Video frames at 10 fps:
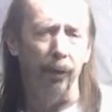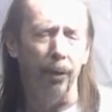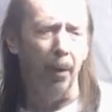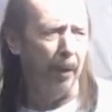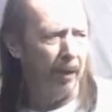you
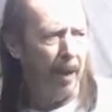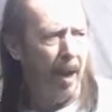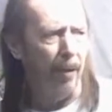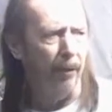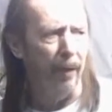don't
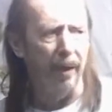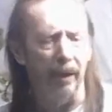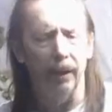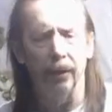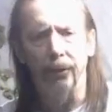encounter
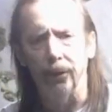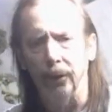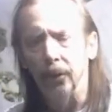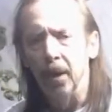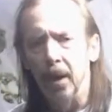any
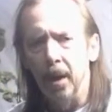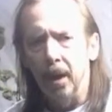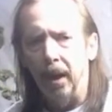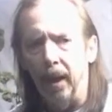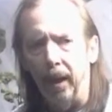issue.
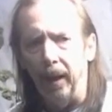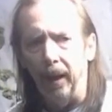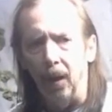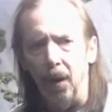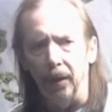
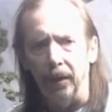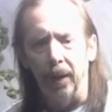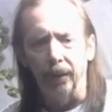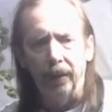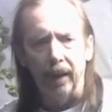On the
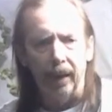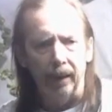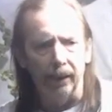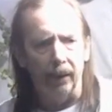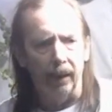other
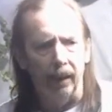hand,